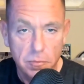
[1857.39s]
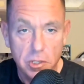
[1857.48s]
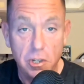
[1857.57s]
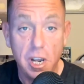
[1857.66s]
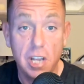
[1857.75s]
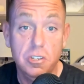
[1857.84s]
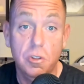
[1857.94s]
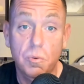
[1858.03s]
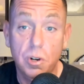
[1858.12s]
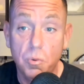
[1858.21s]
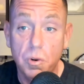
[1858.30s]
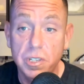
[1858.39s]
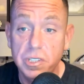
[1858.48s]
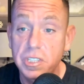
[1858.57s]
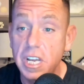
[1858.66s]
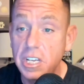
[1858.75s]
You guys are the real
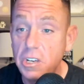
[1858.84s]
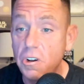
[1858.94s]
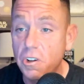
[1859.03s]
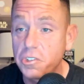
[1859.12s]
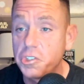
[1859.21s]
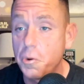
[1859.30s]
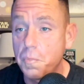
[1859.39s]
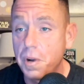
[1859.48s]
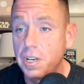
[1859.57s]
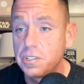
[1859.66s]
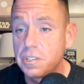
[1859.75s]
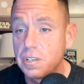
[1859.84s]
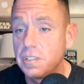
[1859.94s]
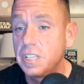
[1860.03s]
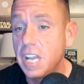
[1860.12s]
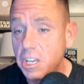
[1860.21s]
ones. Thank you all so much.
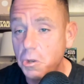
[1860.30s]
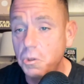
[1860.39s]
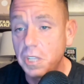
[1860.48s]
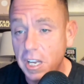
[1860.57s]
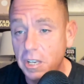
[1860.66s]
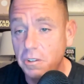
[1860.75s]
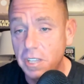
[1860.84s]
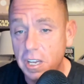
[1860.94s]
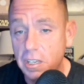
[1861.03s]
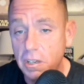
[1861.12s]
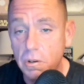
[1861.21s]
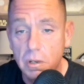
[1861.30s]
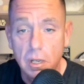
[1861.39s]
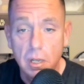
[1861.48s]
Thank you.